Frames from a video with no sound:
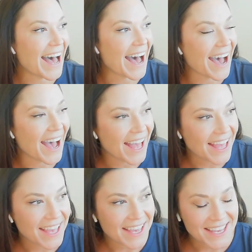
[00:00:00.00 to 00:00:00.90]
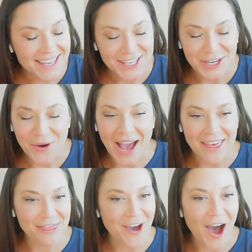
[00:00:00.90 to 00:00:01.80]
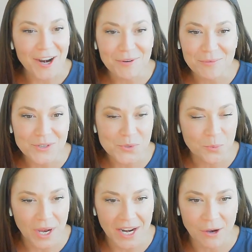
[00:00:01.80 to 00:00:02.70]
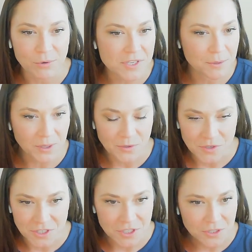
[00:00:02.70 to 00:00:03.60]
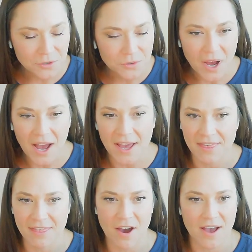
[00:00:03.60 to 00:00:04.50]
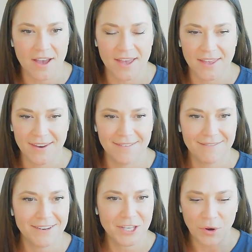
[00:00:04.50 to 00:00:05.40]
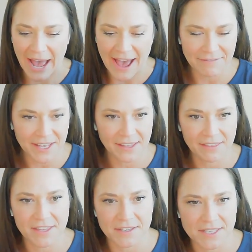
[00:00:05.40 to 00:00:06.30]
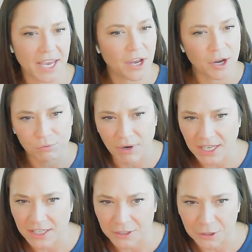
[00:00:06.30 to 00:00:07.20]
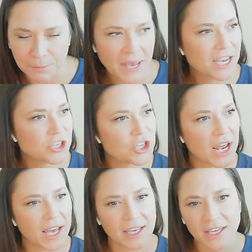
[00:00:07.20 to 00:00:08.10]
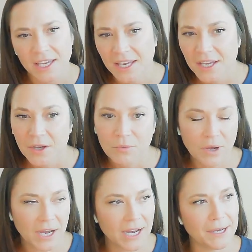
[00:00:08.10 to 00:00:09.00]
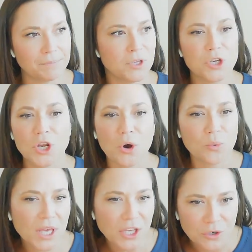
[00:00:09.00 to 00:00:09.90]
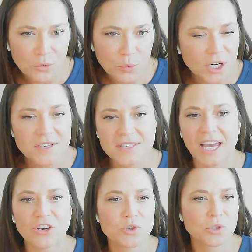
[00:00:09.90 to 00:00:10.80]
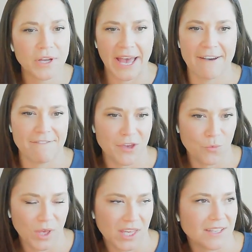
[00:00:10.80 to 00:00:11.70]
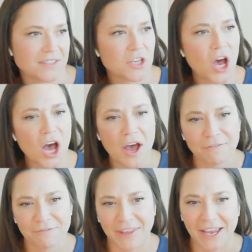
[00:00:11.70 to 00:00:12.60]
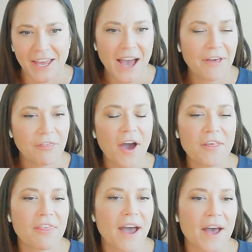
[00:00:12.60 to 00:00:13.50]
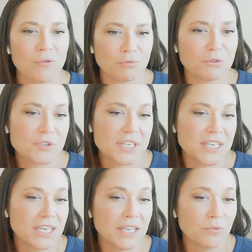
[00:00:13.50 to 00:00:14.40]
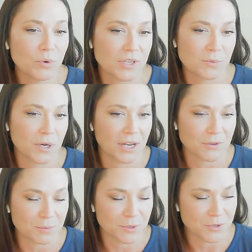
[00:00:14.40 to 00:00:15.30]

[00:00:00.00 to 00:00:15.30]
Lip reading: I thought it was what I was supposed to do. I thought, having this like a regular paycheck knowing your work schedule, having weekends off. Like, I thought that routine was what I was supposed